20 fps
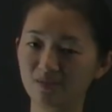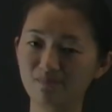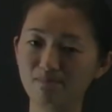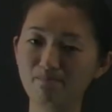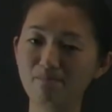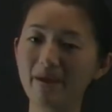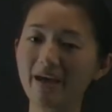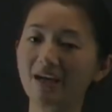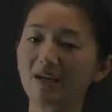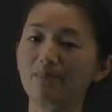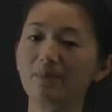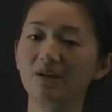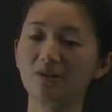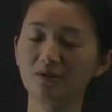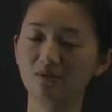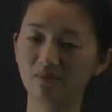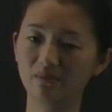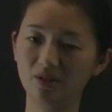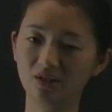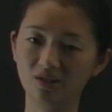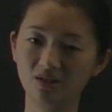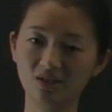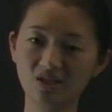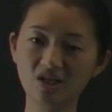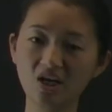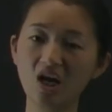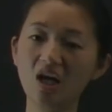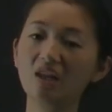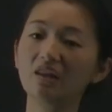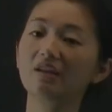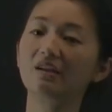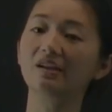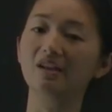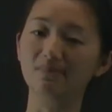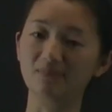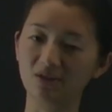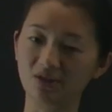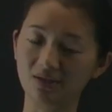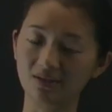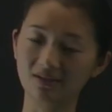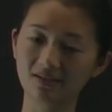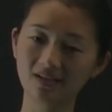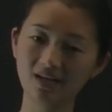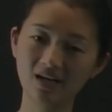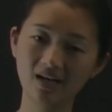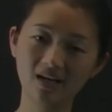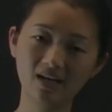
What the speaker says: megapixel images, color images,